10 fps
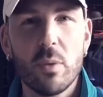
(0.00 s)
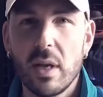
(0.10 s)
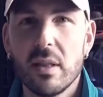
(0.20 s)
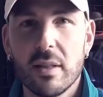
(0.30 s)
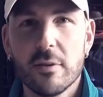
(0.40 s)
I
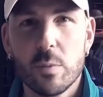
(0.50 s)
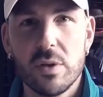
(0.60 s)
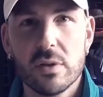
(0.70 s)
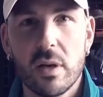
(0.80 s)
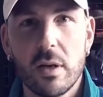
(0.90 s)
think that's what he's
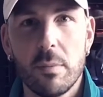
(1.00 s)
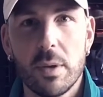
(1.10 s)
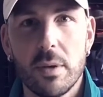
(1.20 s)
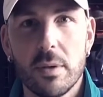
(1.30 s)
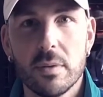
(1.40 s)
talking about.
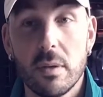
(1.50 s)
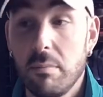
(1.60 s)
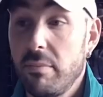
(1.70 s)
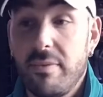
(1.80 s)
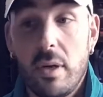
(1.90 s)
I was like,
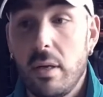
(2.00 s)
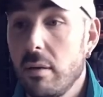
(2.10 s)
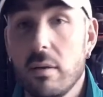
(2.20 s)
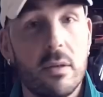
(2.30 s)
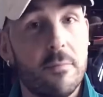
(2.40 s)
fine.
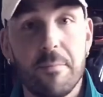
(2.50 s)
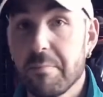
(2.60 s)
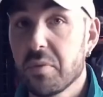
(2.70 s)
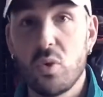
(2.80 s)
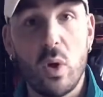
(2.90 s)

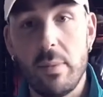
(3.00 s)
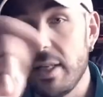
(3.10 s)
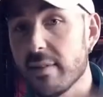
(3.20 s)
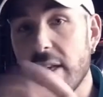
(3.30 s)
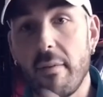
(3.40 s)
20
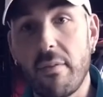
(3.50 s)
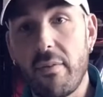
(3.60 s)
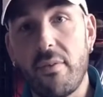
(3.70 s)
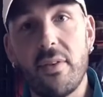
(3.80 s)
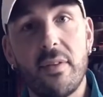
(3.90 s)
minutes later,
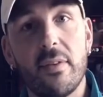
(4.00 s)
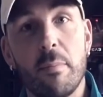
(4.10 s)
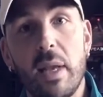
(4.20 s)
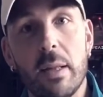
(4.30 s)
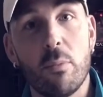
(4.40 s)

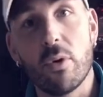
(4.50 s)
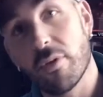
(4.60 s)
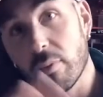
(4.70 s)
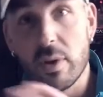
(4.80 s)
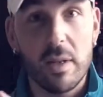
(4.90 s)
made it more
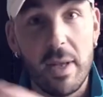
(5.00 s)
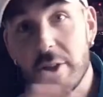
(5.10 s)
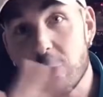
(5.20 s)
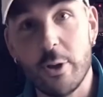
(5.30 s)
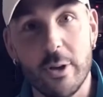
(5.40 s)

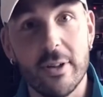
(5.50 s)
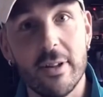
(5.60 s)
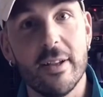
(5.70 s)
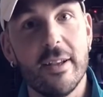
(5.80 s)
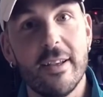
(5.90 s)
three-dimensional.
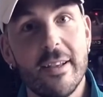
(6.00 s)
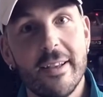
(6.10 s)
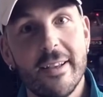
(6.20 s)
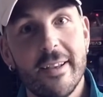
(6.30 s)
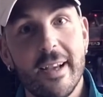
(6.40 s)

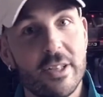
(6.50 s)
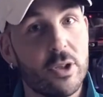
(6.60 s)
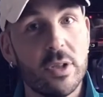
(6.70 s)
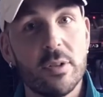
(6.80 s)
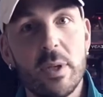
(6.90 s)
I showed
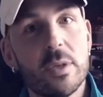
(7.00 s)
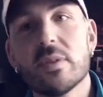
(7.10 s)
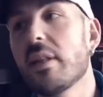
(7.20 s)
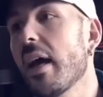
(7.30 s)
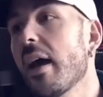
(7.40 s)
it to him and he goes,
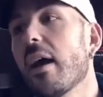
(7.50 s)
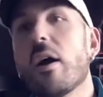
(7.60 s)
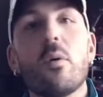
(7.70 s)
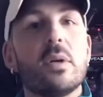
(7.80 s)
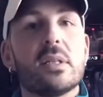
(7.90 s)
there,
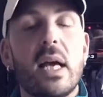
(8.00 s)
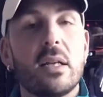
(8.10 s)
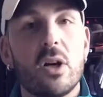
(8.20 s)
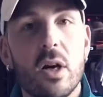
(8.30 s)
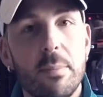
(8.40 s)
was that
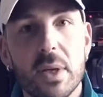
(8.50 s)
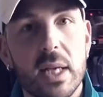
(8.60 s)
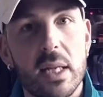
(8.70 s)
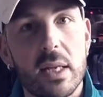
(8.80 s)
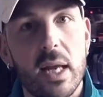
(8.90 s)

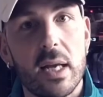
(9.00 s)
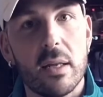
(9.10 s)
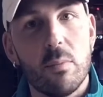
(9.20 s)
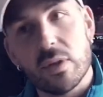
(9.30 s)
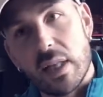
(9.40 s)
complicated,
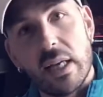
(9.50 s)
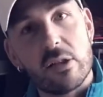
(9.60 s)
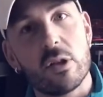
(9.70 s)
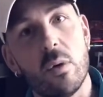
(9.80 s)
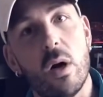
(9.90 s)
Adam? Was that
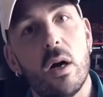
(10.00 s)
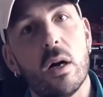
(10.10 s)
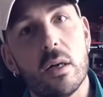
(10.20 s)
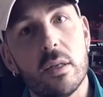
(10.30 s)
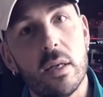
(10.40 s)
so
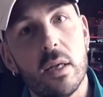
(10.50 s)
hard?